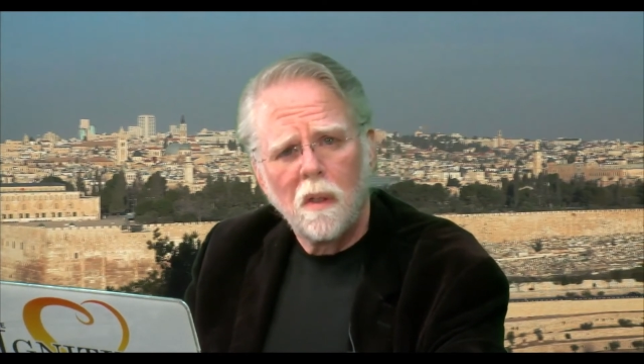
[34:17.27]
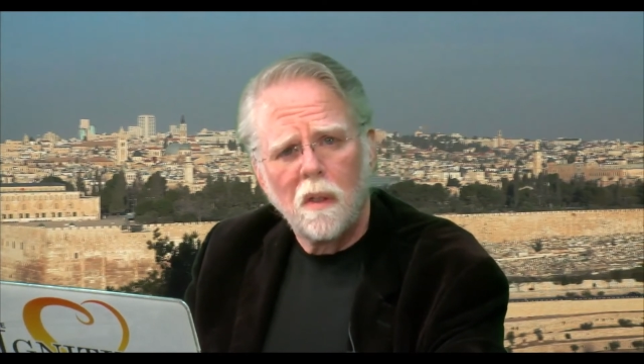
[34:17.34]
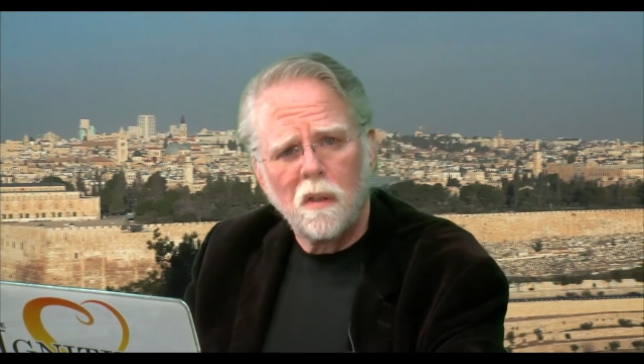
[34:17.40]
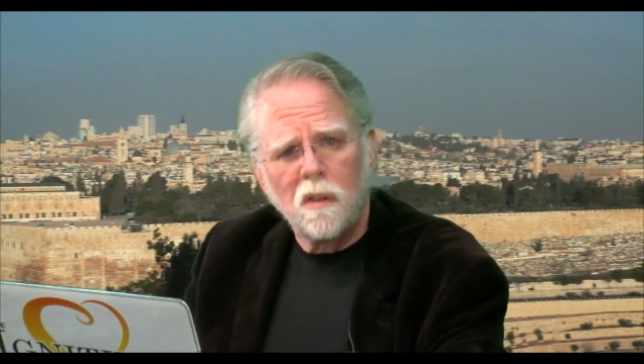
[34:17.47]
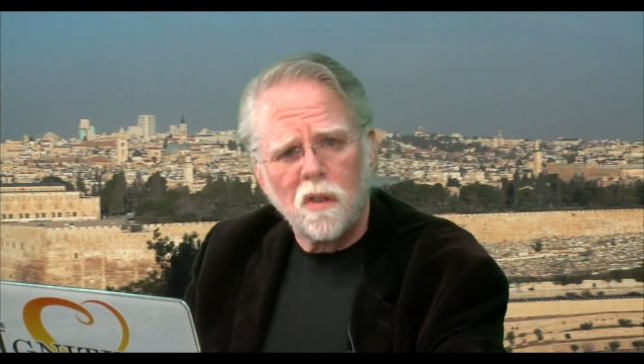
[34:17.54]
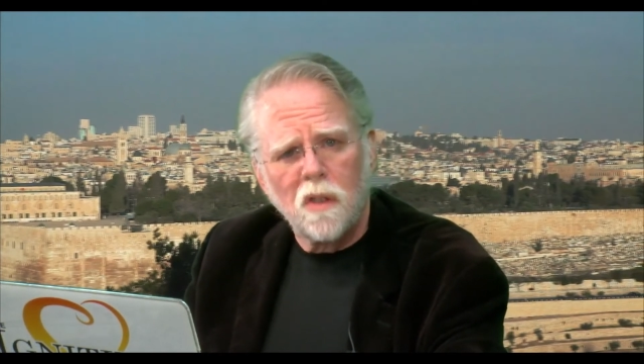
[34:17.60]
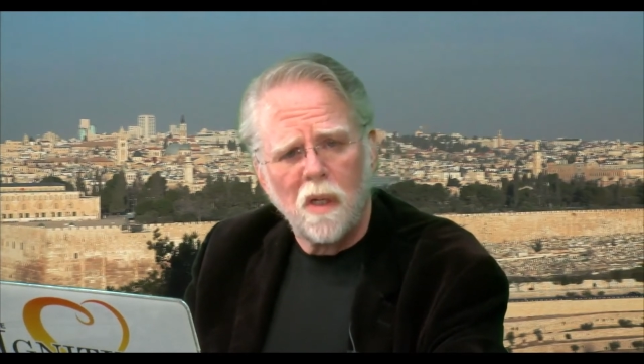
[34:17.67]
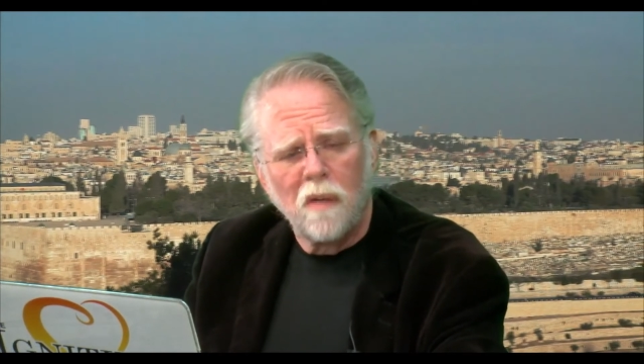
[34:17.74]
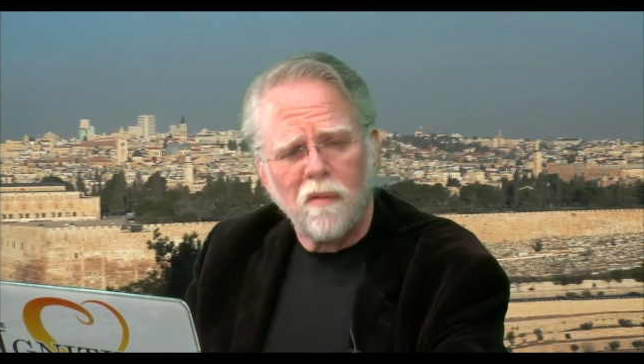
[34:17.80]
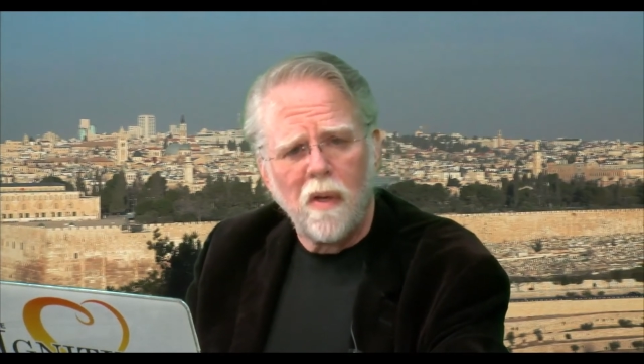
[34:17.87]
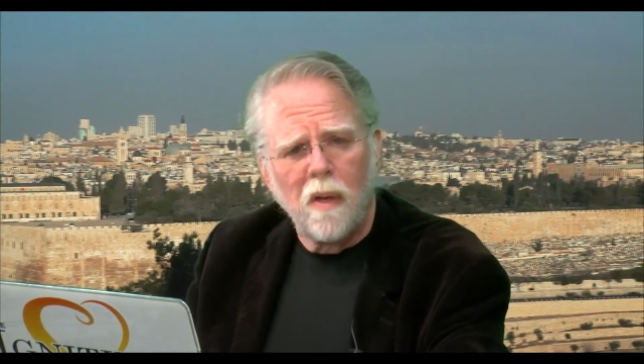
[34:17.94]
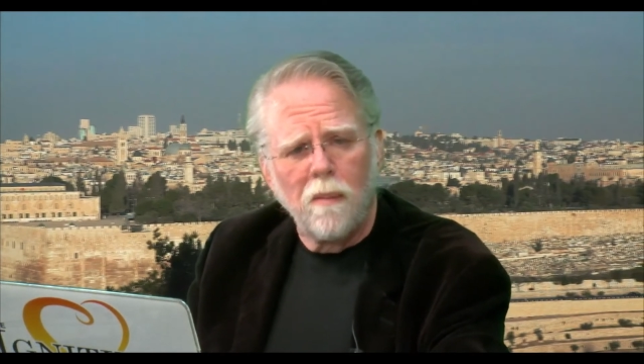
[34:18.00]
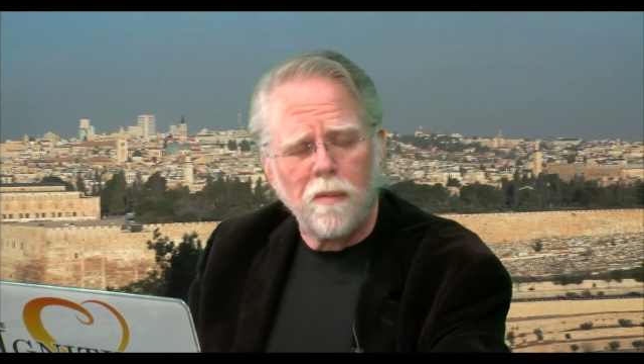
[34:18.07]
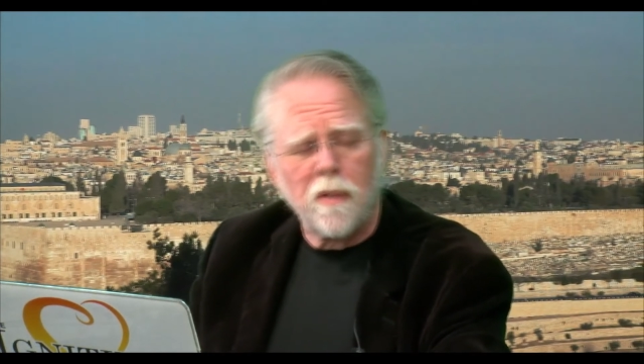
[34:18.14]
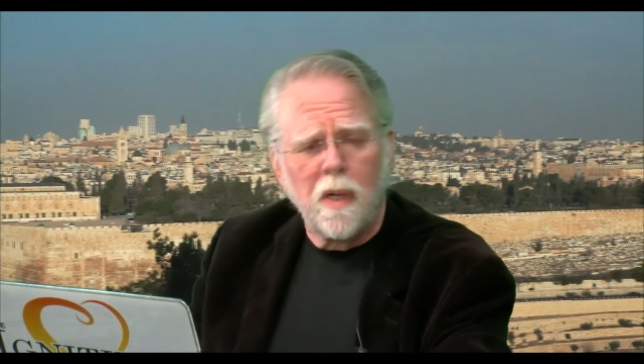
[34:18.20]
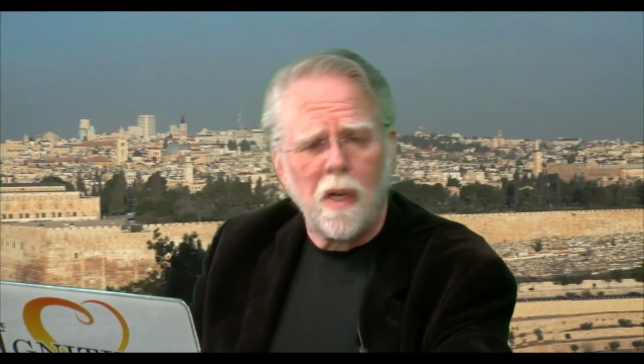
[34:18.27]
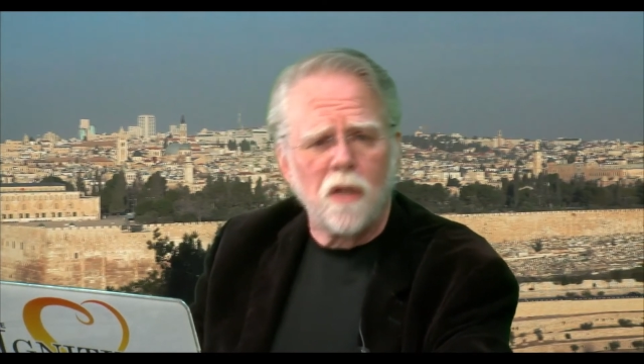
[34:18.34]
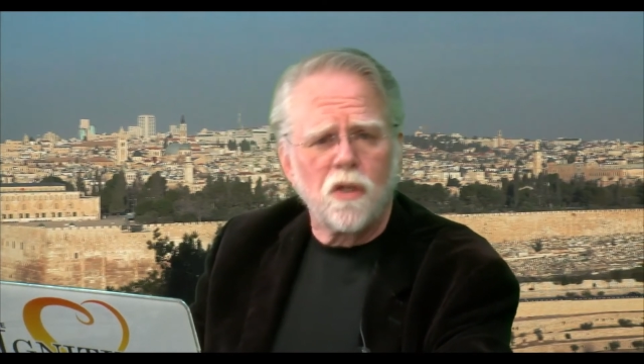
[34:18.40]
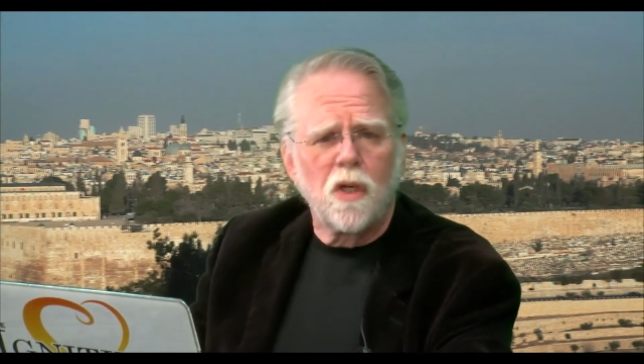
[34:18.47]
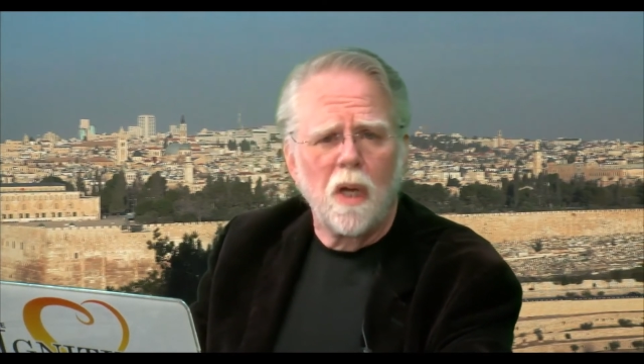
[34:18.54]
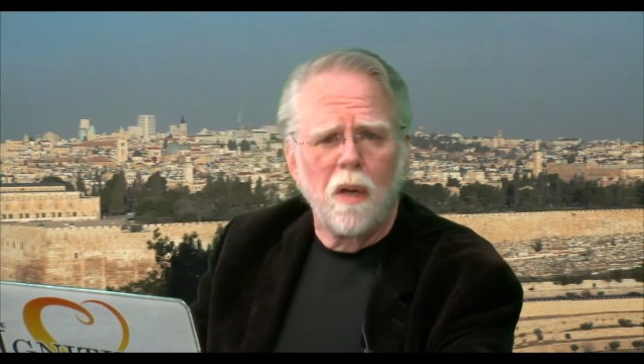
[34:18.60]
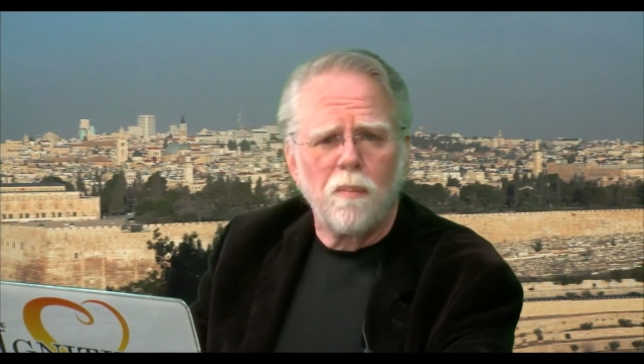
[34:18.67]
instead of
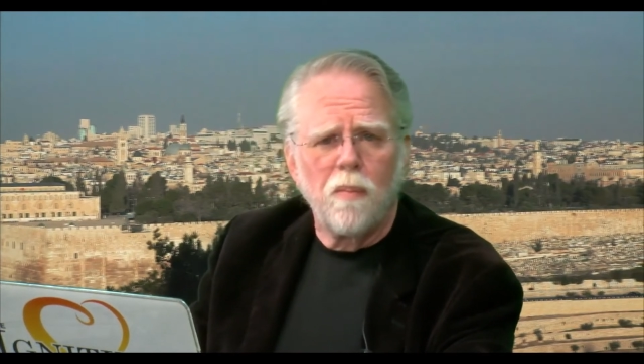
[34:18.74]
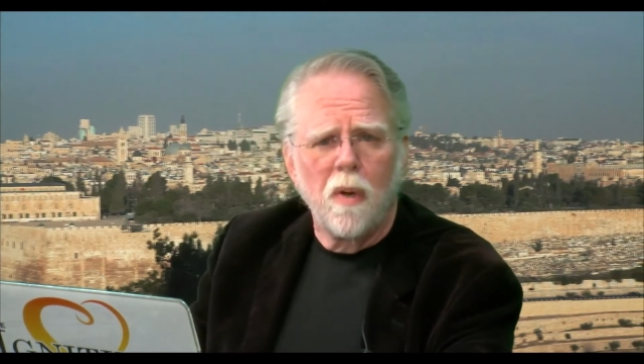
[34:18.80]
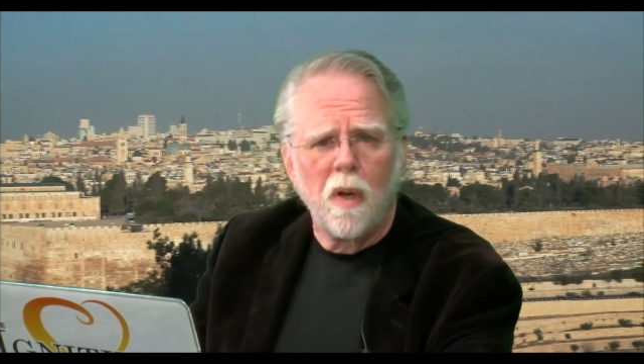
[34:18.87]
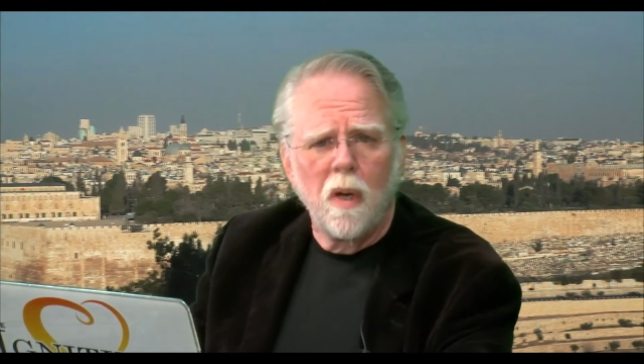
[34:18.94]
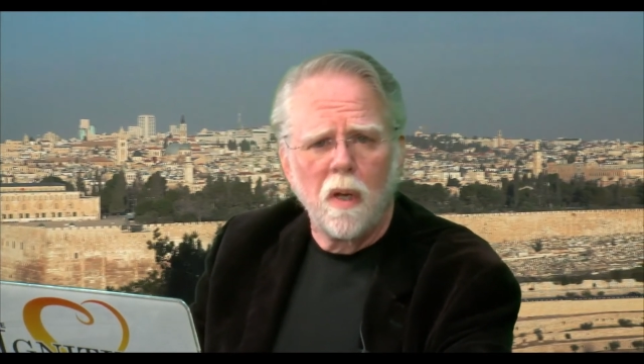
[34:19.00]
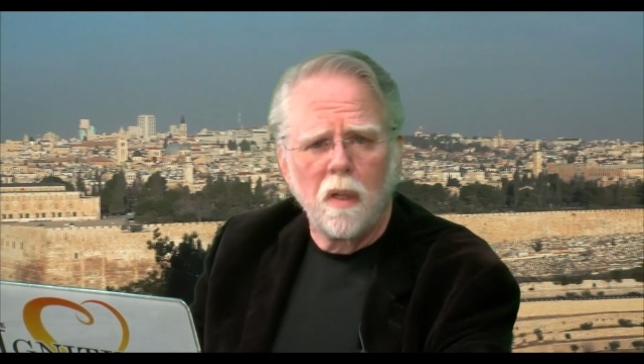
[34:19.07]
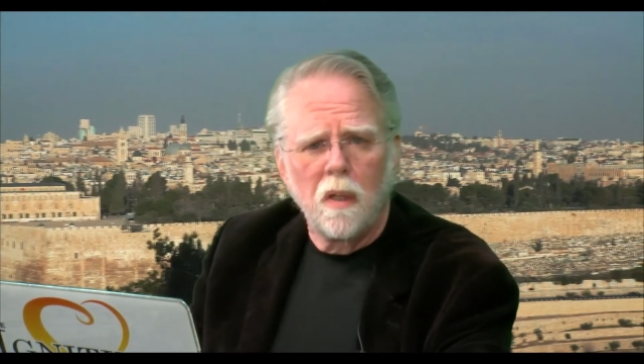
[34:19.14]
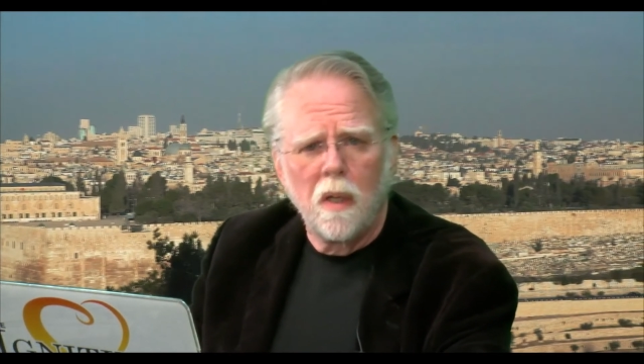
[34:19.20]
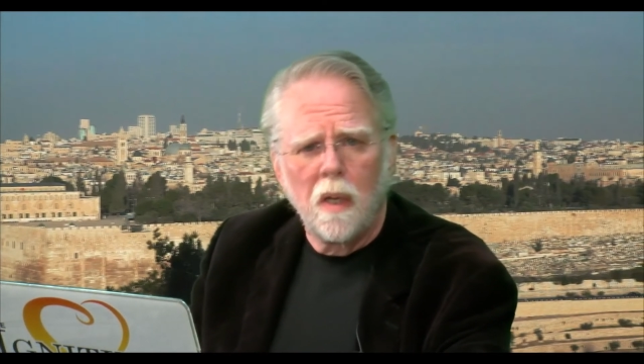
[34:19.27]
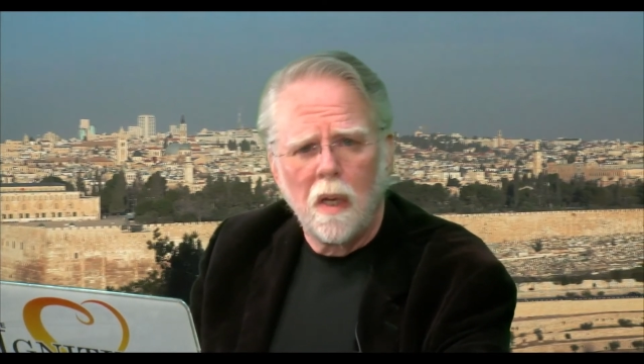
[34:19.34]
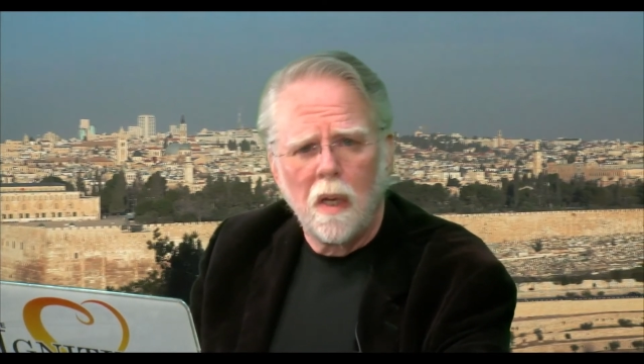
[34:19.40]
catching up on